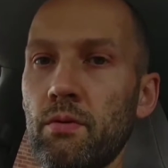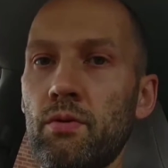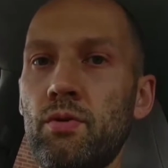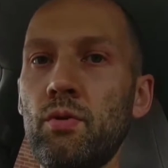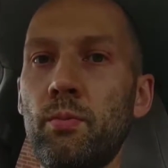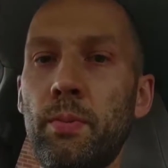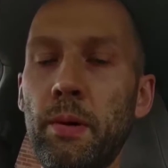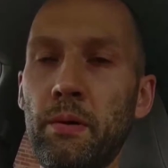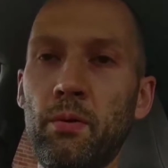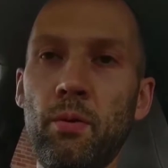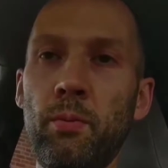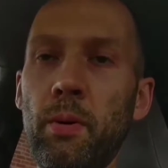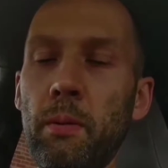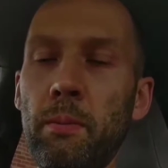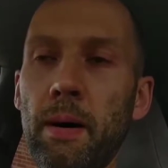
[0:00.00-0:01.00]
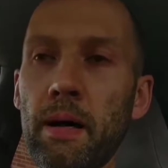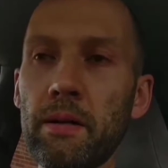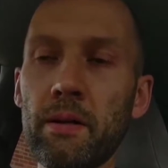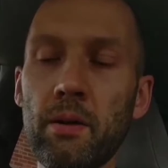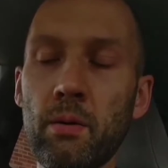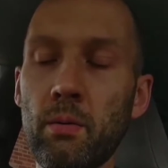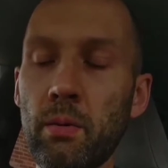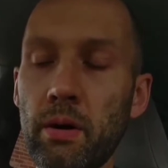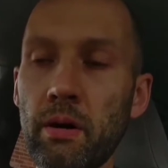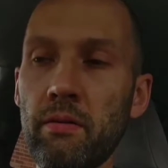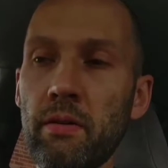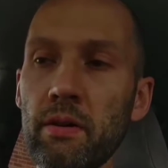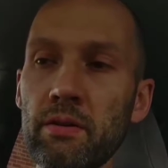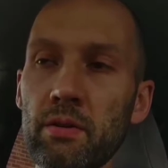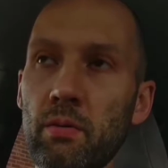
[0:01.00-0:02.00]
super duper battery or
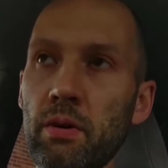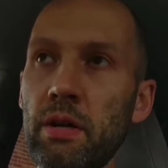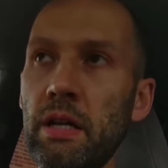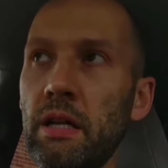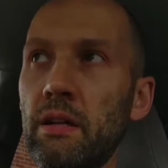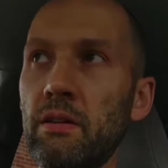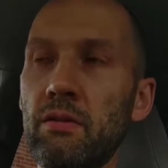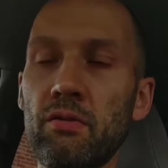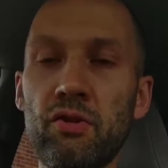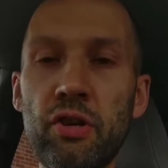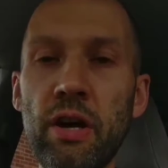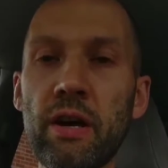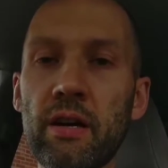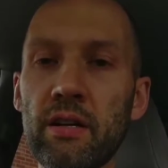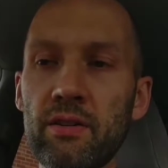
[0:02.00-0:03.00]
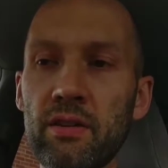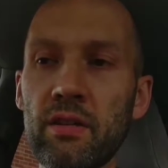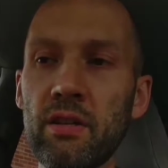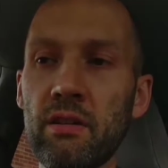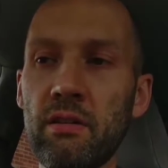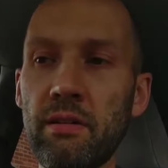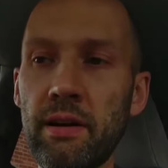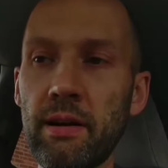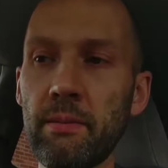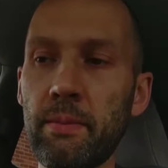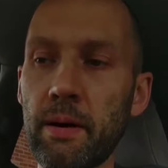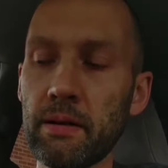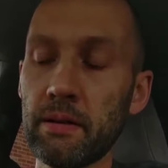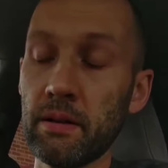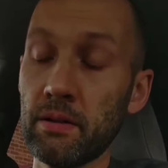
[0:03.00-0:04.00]
whatever, so I needed to check, is it really
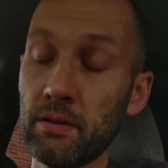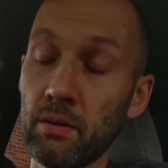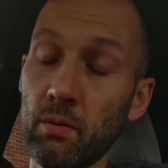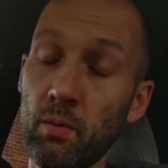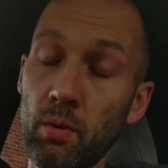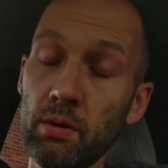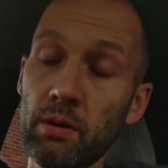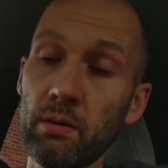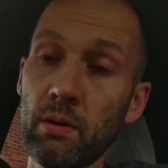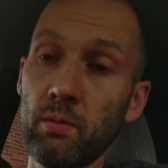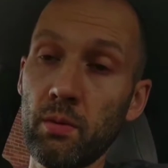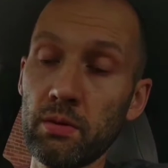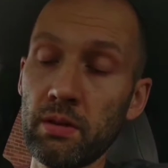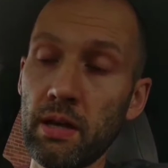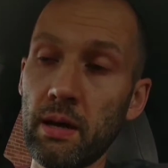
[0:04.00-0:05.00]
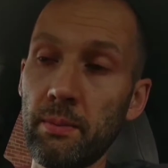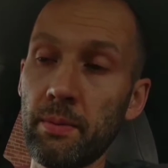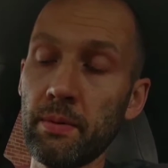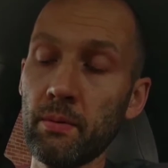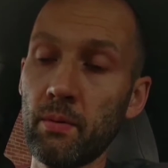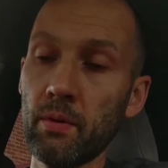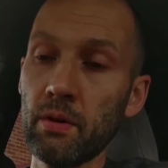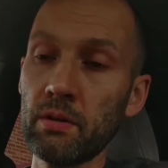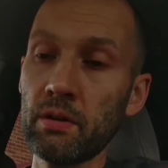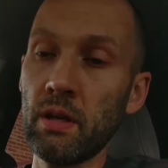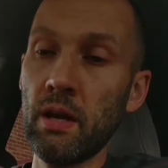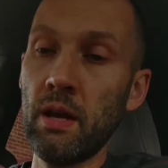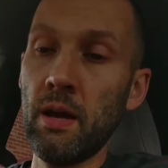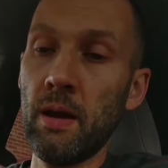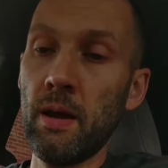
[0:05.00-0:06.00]
battery? So what's happened was,
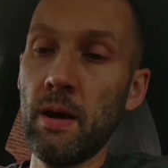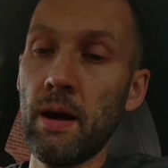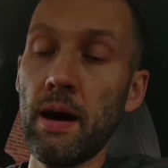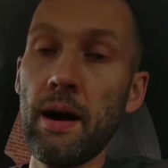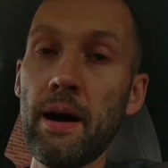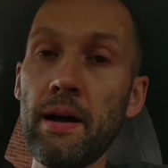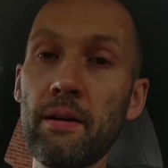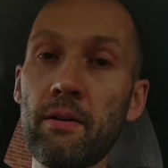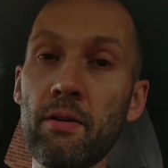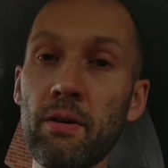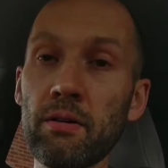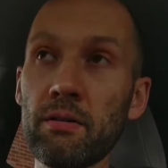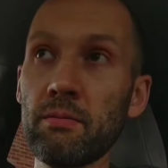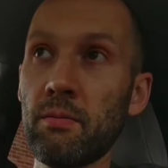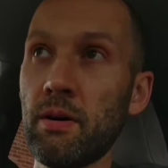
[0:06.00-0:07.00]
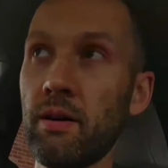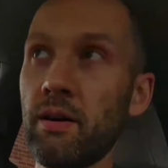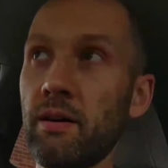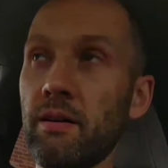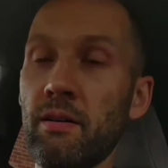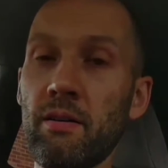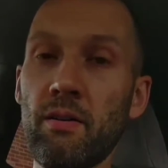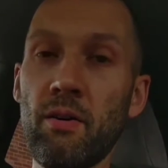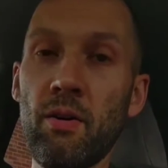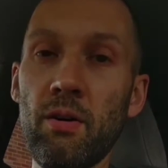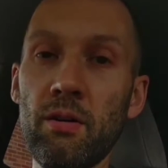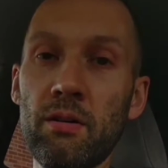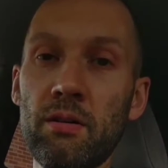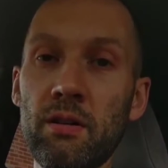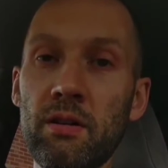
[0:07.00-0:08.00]
I got my
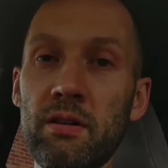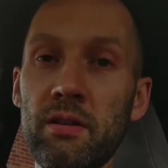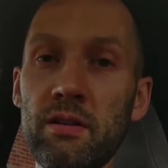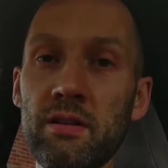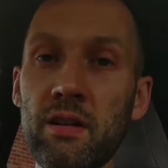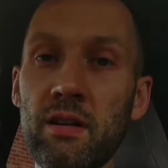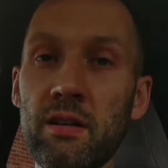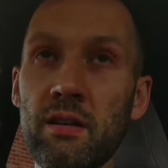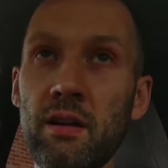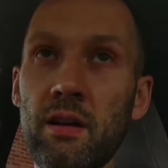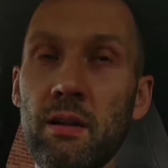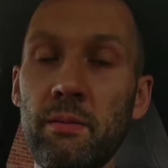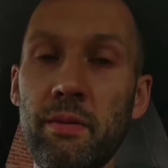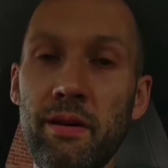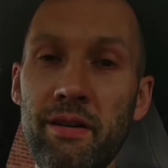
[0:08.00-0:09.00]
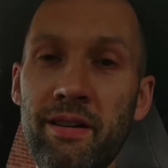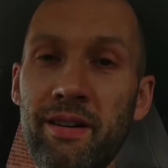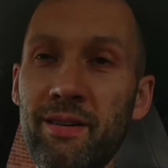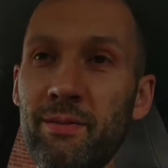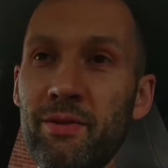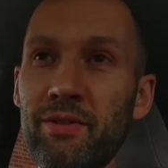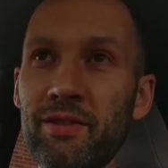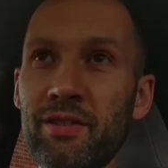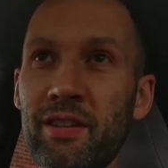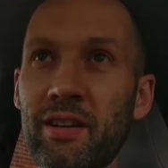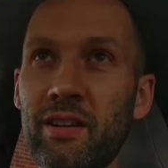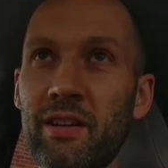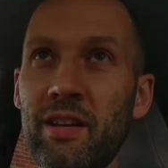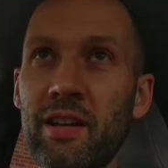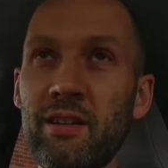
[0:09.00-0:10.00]
old Nissan Almera, which is
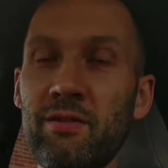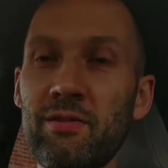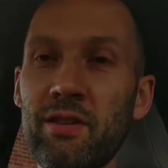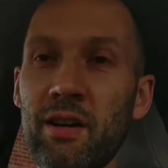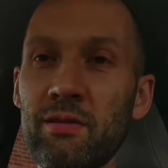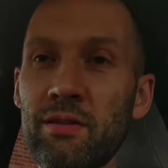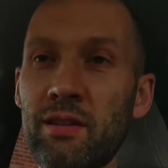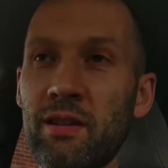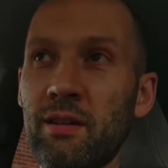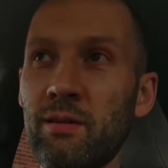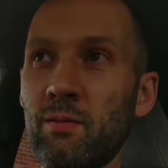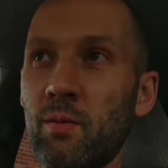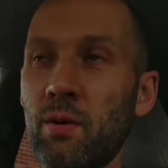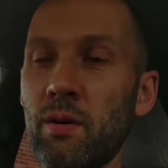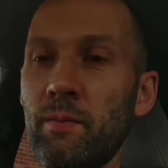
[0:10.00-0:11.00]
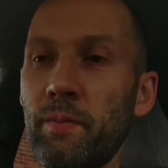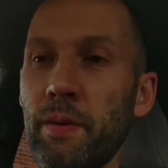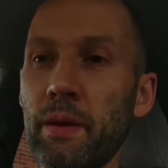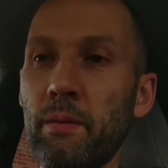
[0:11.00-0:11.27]
like year 2001.